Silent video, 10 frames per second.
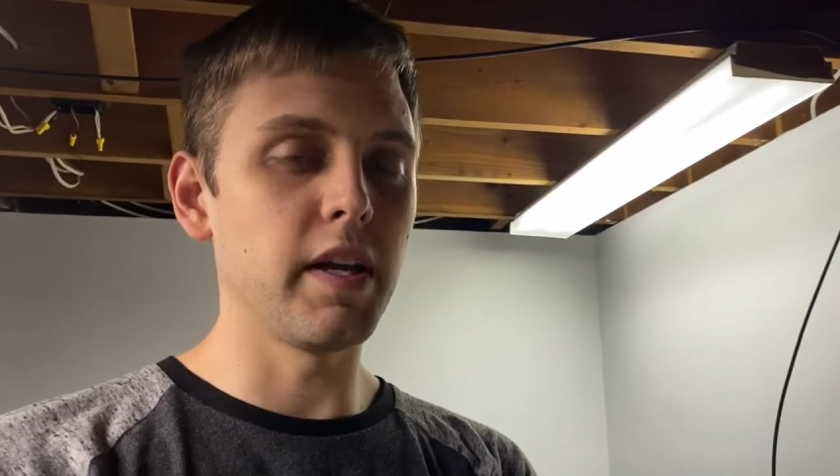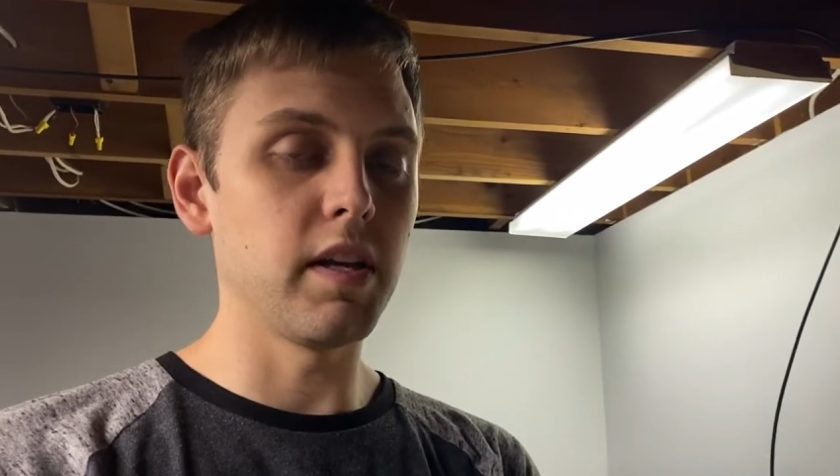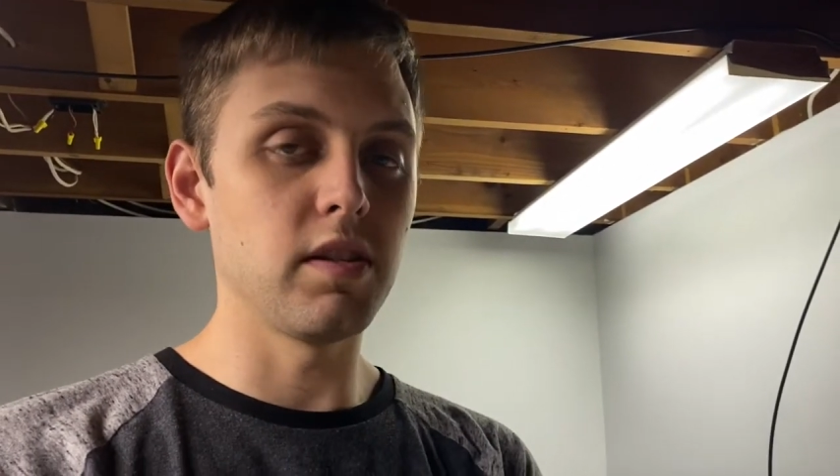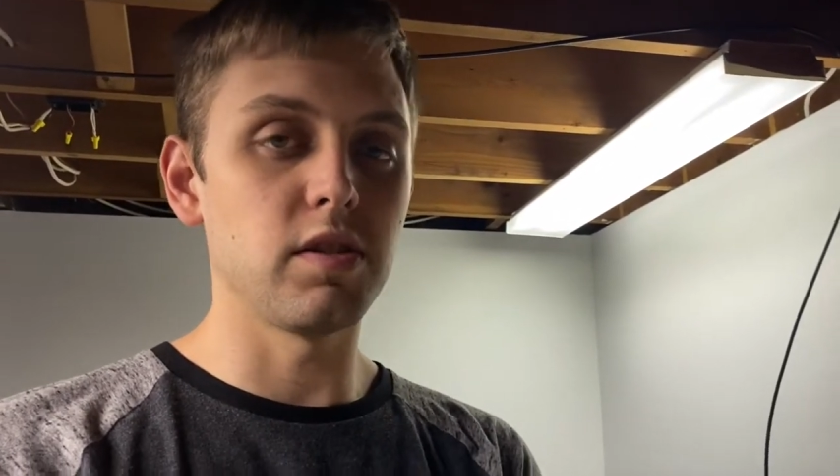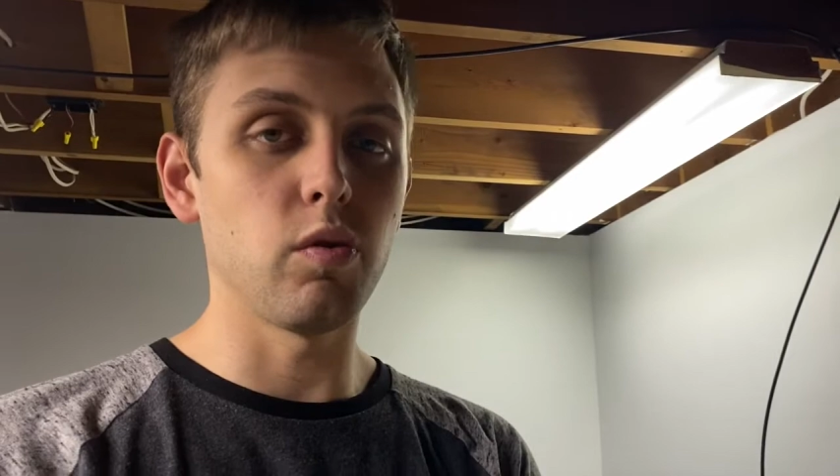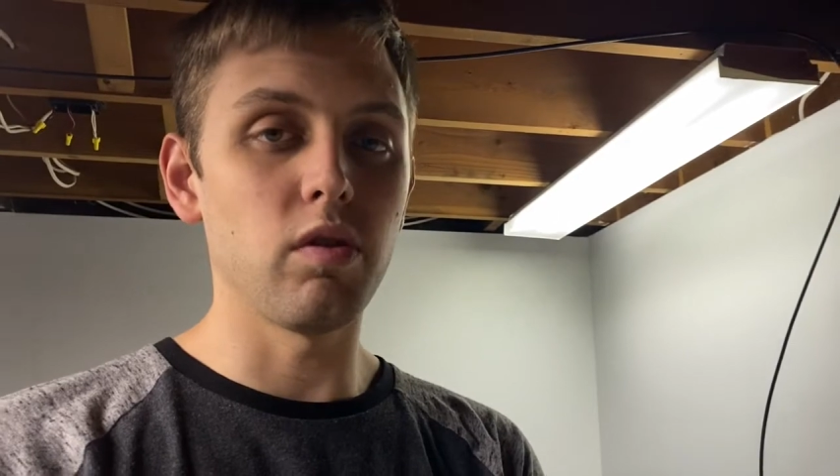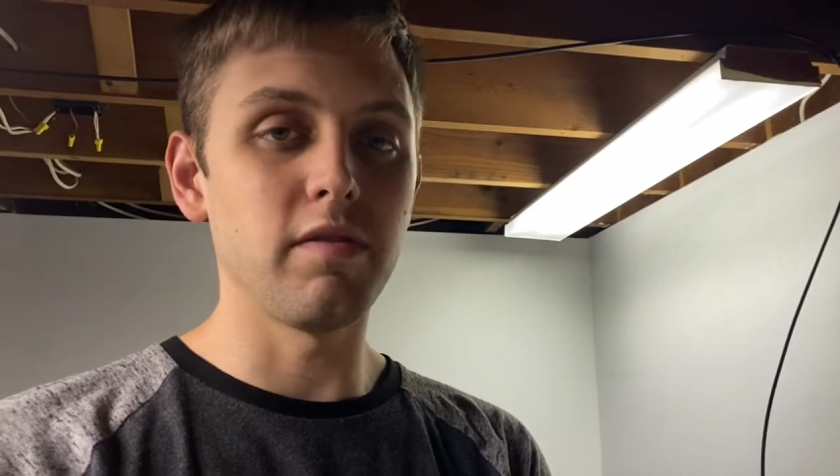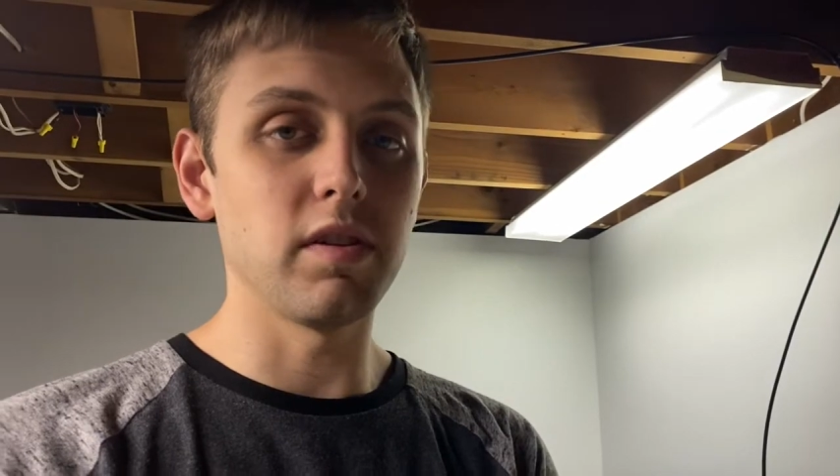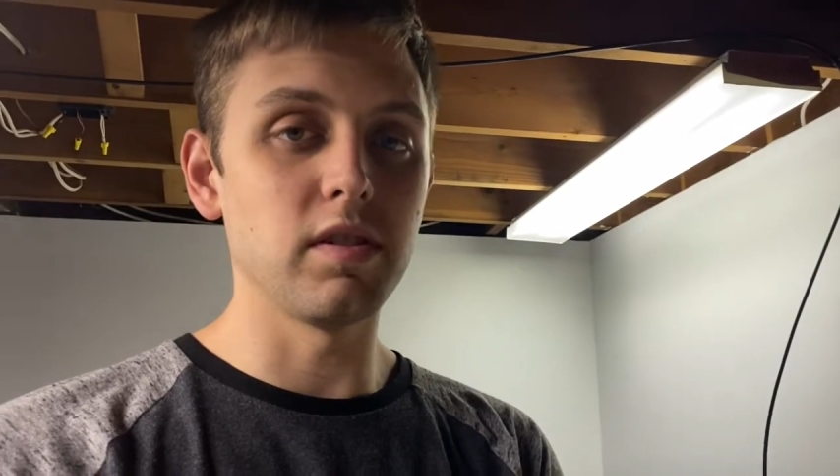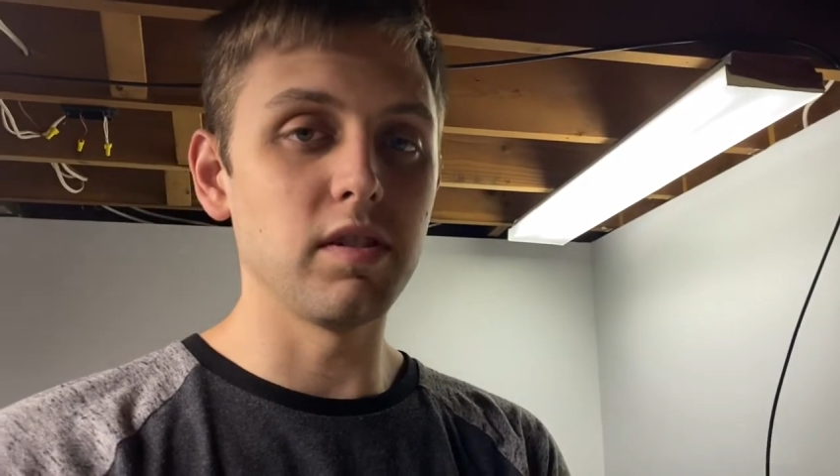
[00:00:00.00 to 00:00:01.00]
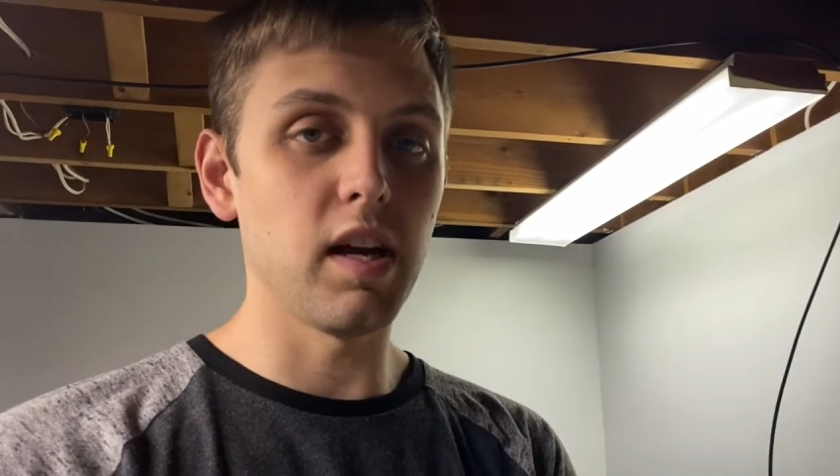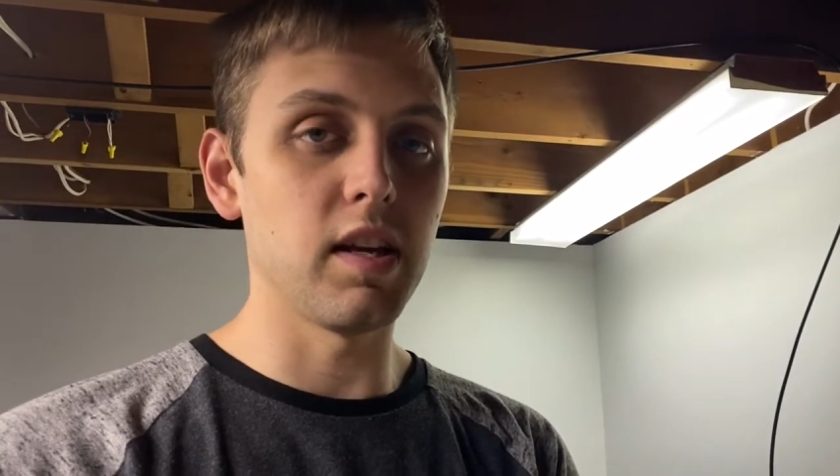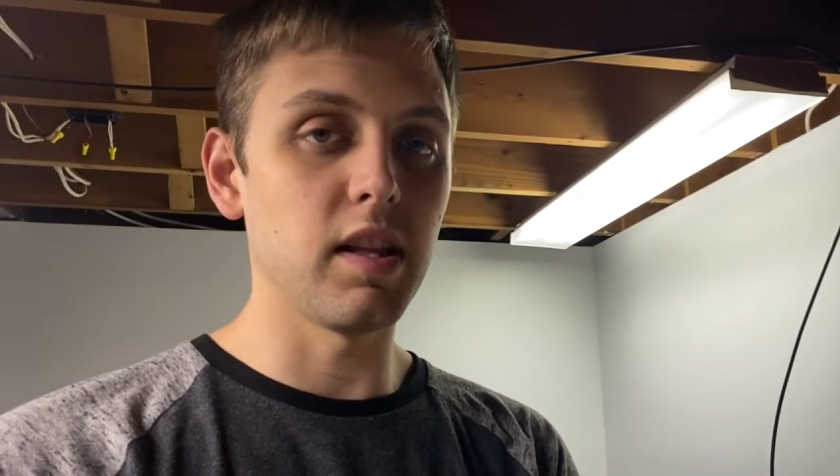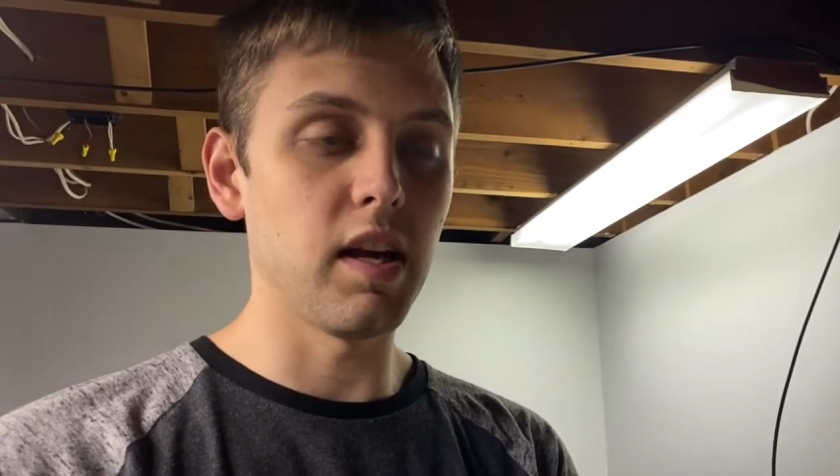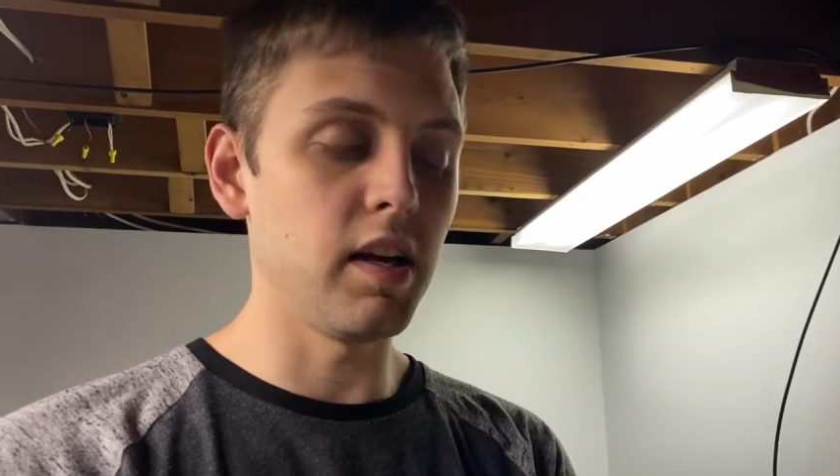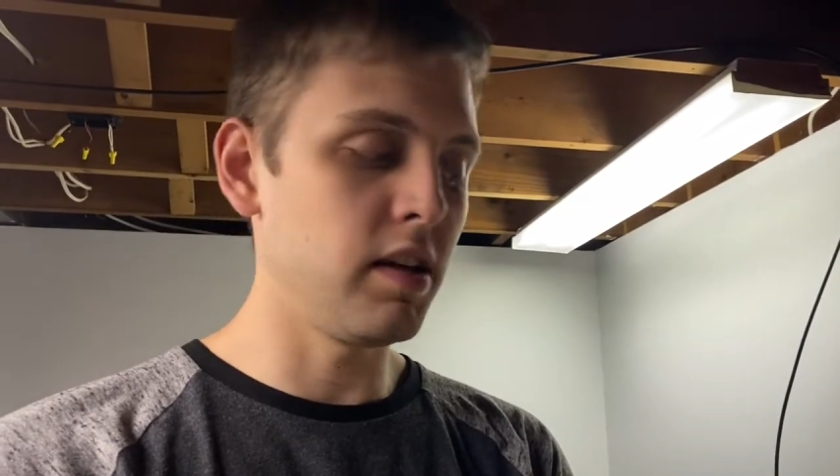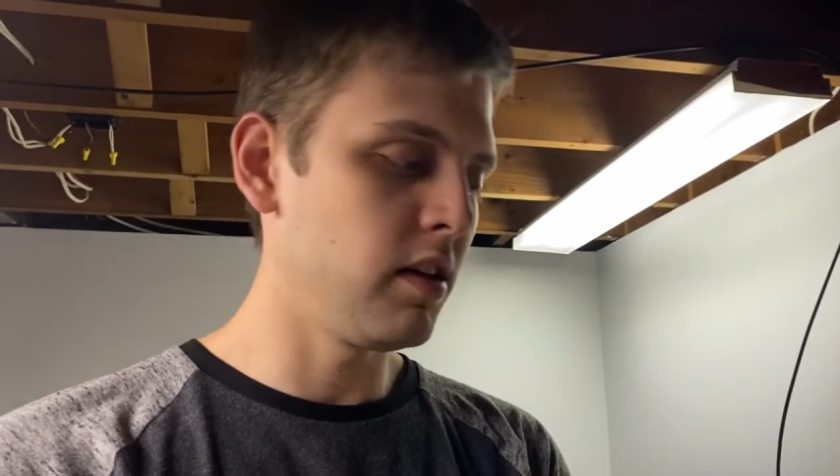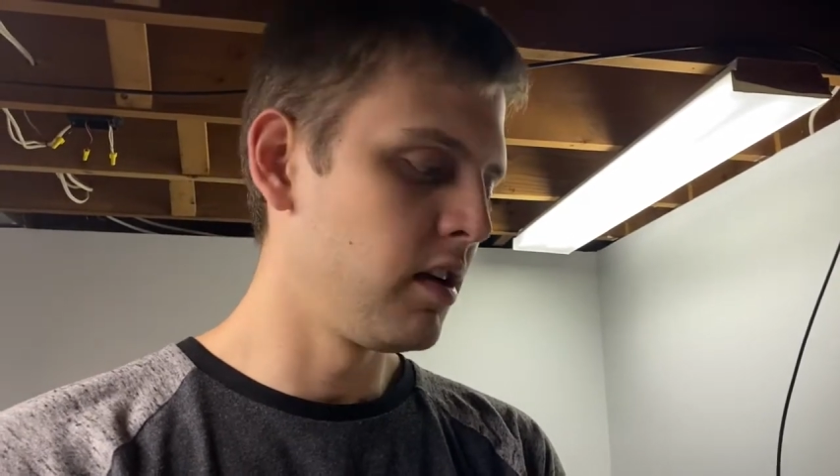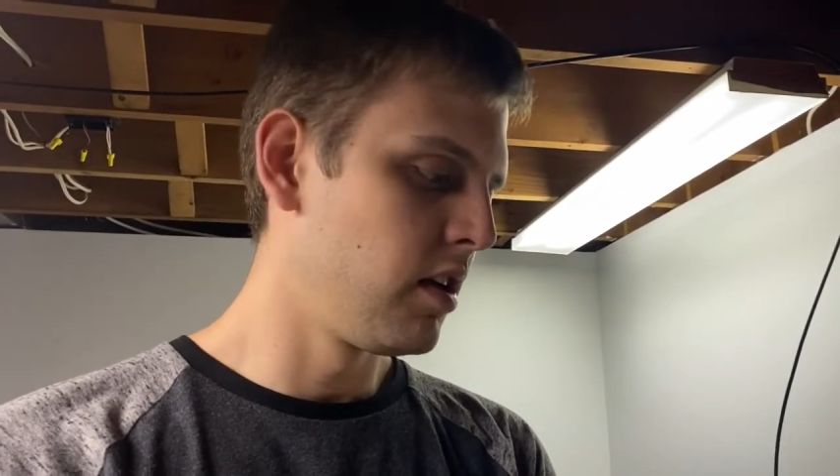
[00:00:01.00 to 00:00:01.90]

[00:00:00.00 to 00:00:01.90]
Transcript: it in store versus online.